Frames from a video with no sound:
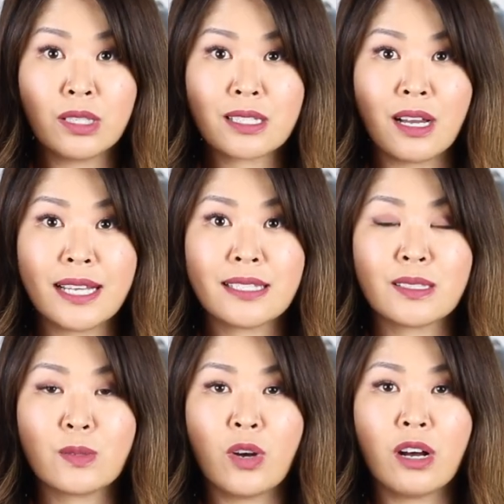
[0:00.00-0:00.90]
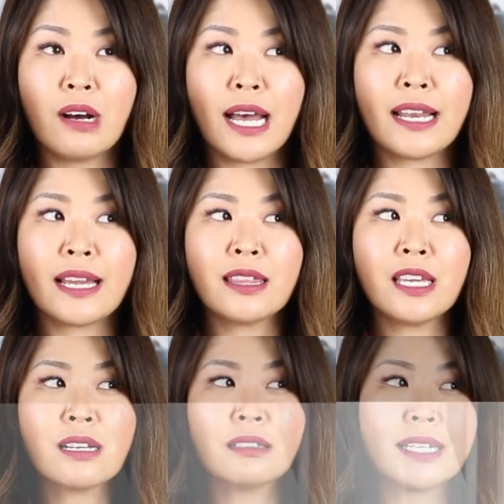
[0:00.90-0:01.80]
size as well. And I
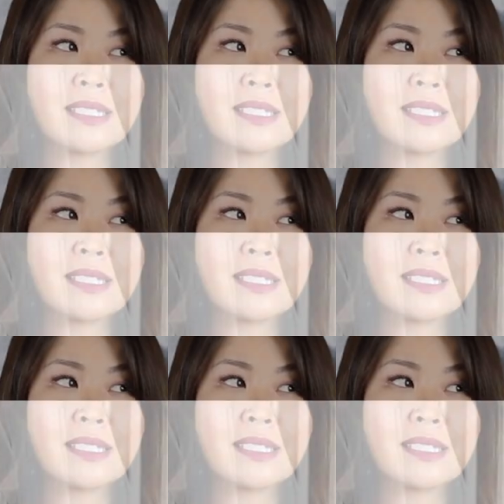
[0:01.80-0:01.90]
think, like,